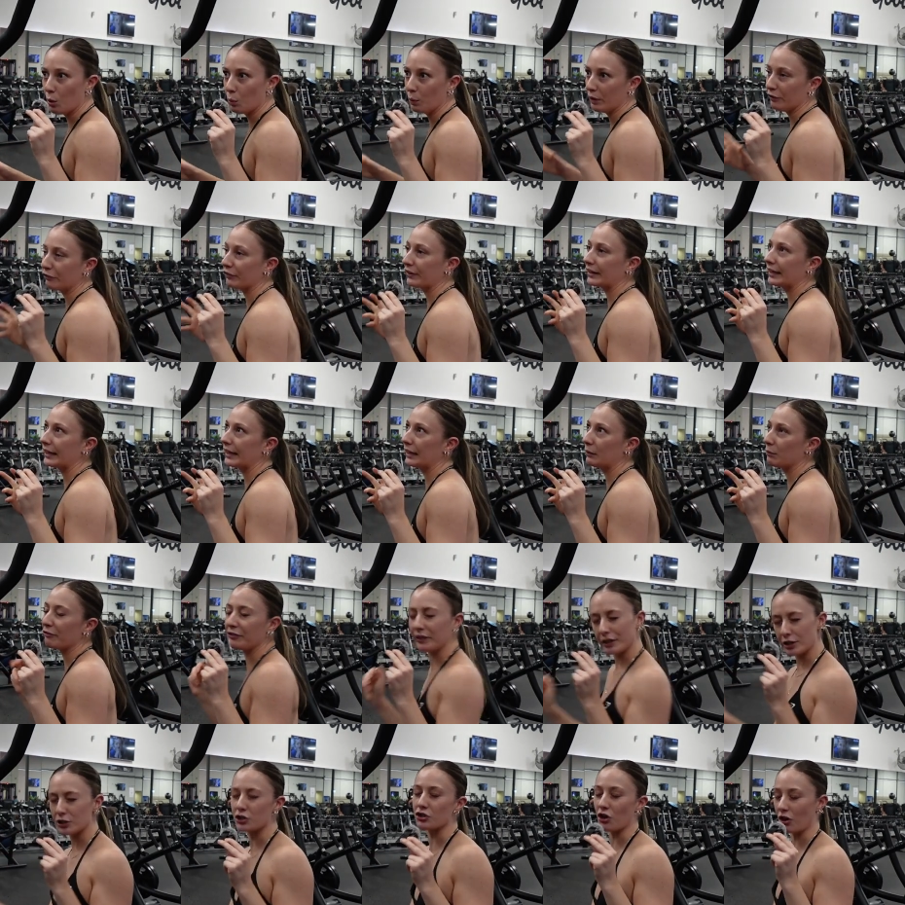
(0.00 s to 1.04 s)
We're feeling, we're
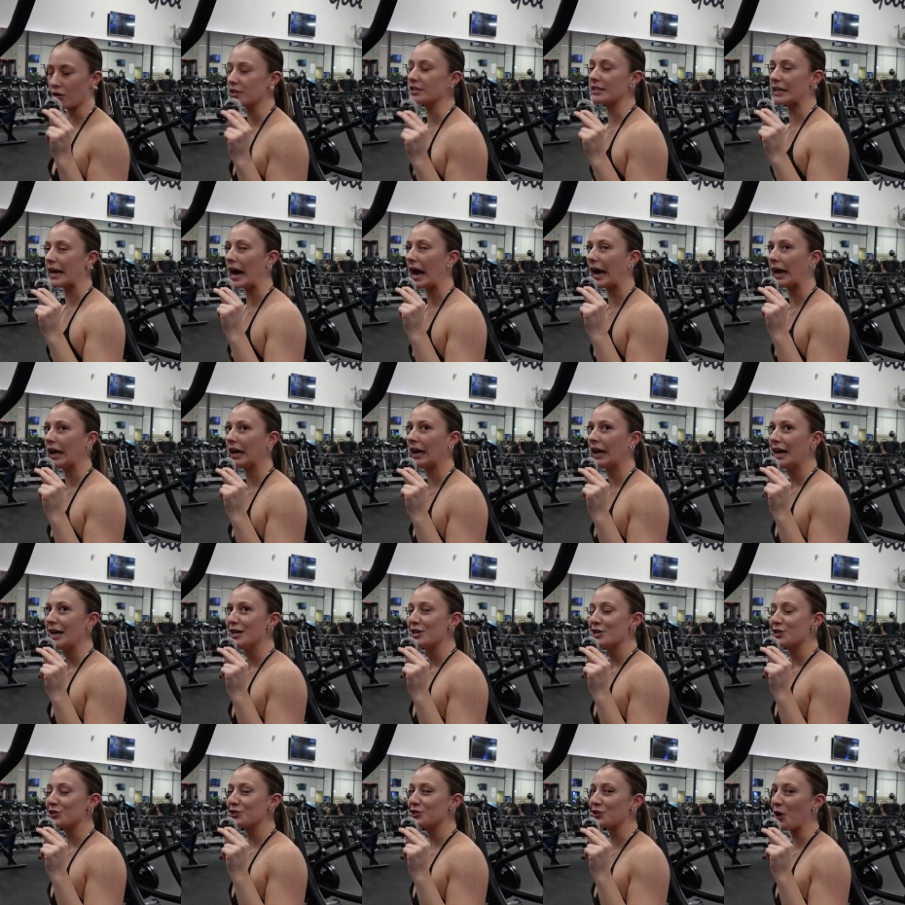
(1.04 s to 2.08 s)
feeling strong today.
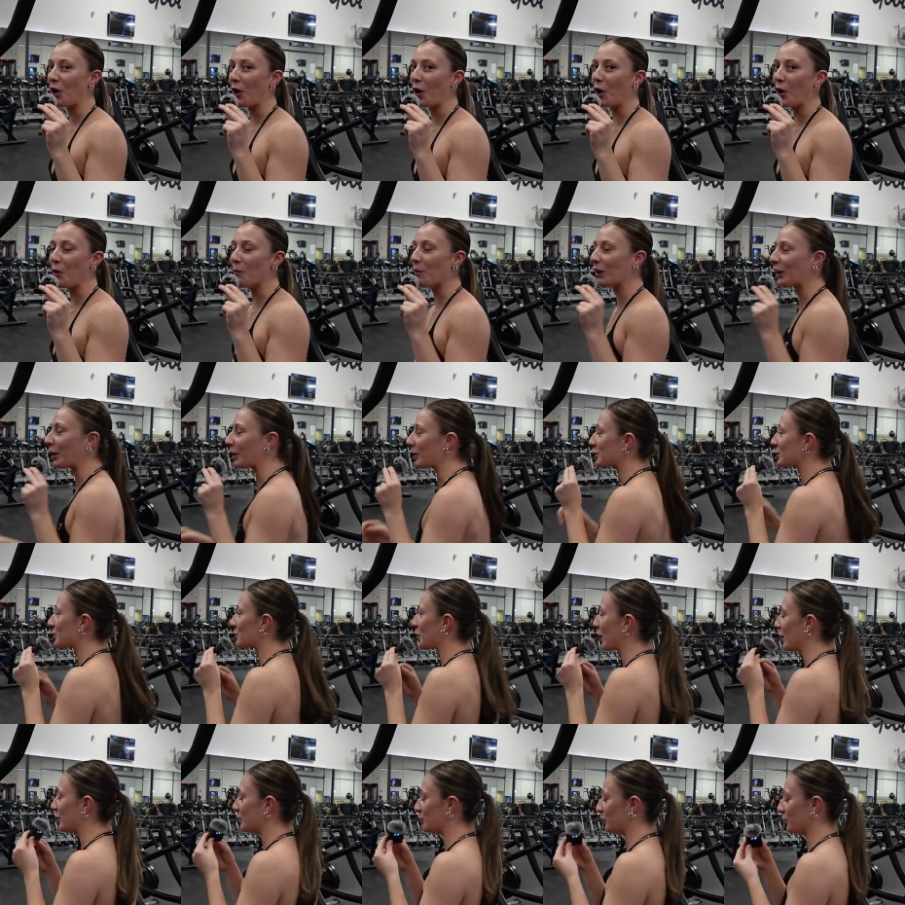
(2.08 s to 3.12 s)
So we're going to
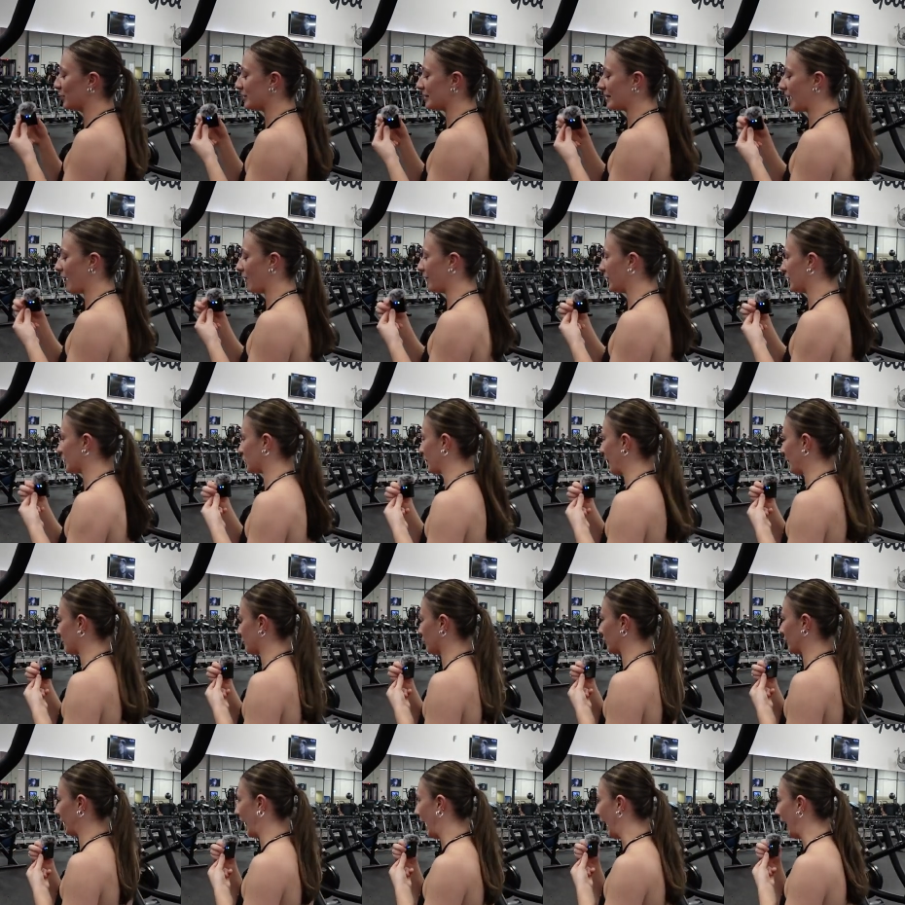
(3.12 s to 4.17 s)
try and do as heavy as we
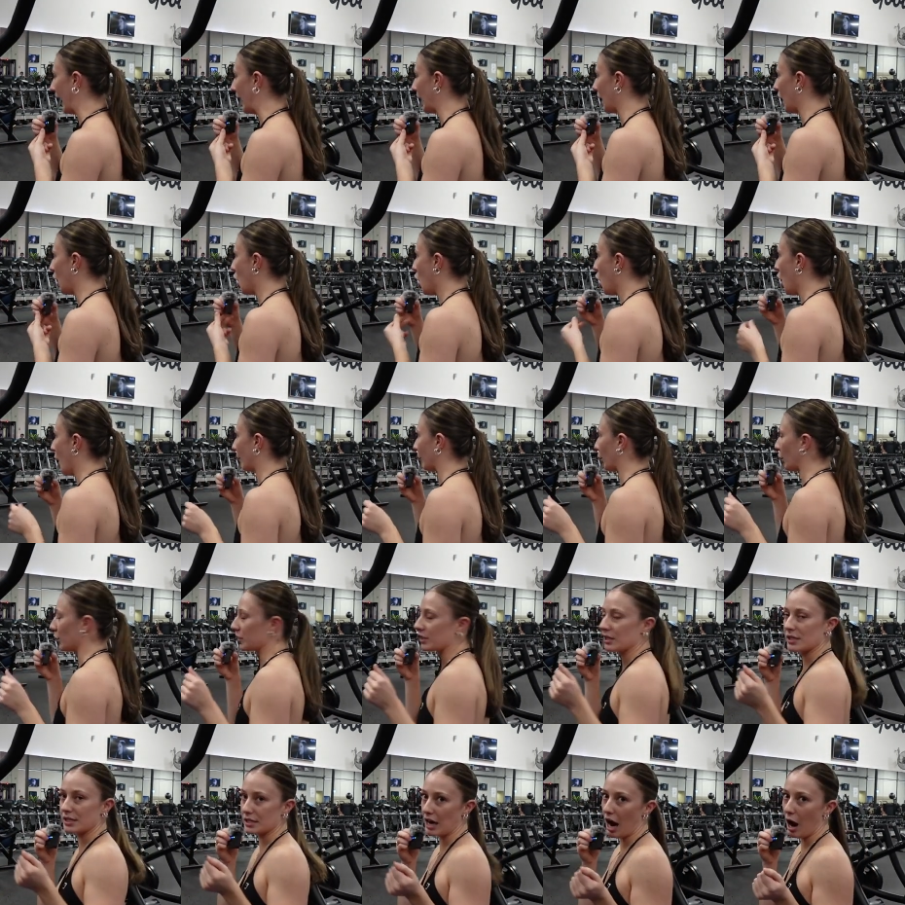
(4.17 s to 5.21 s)
absolutely can. I'm going
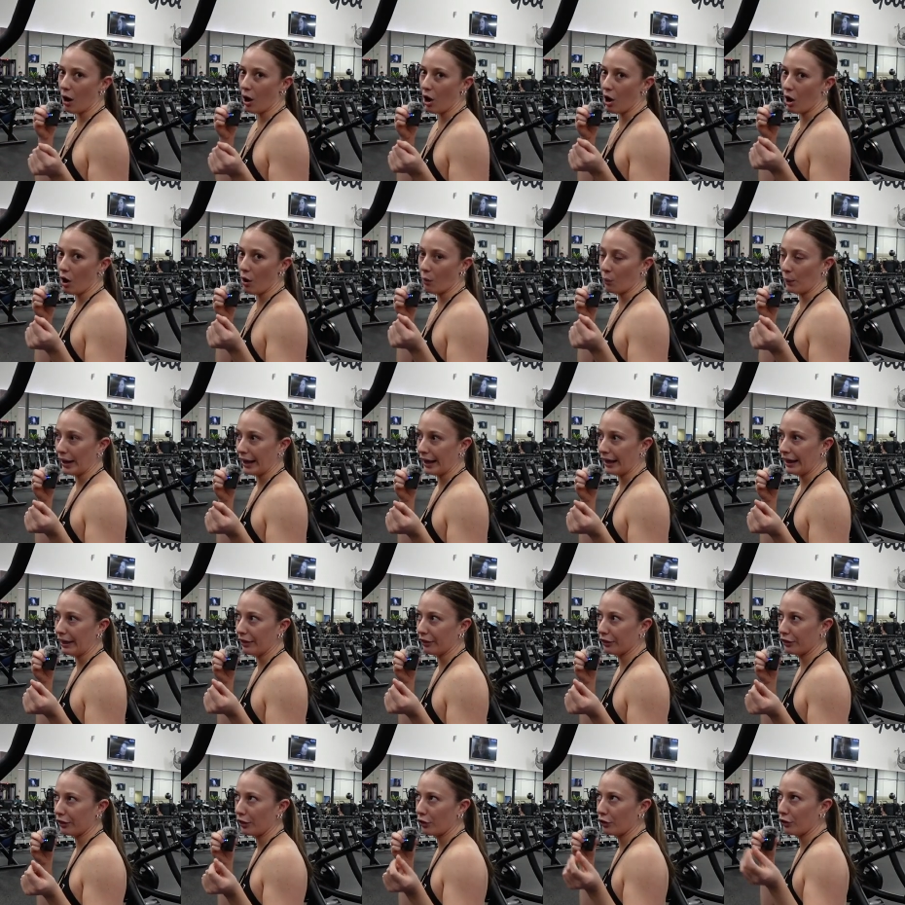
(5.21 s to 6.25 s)
to start
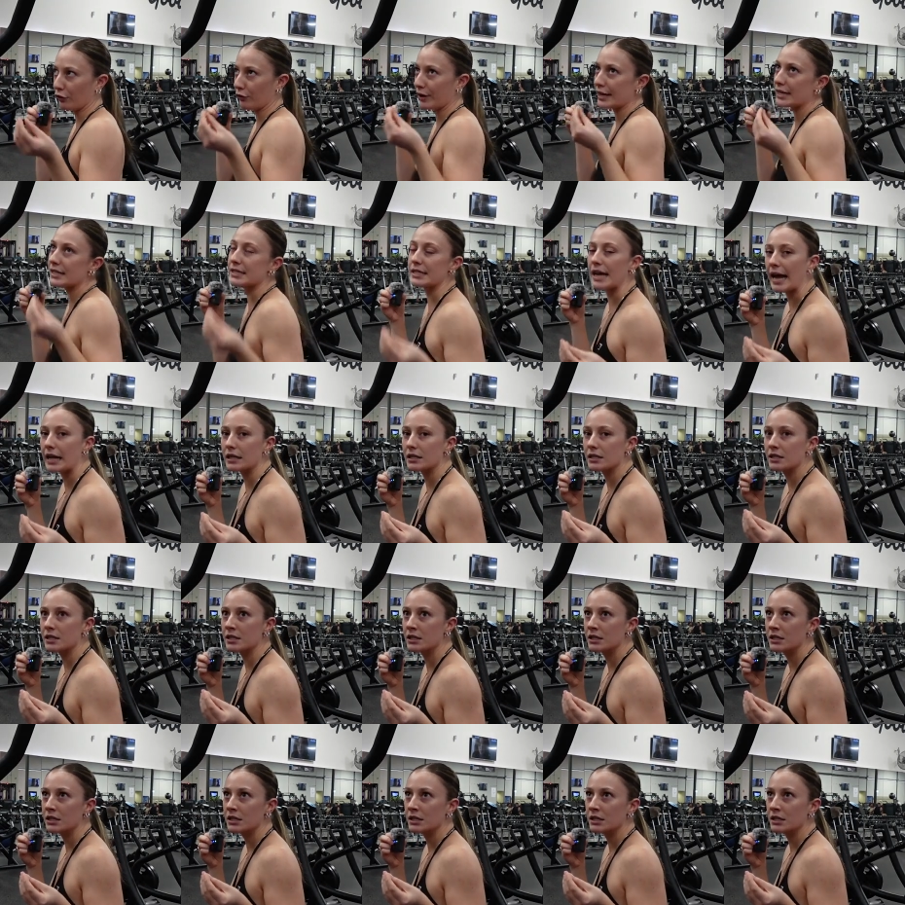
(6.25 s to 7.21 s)
with three sets,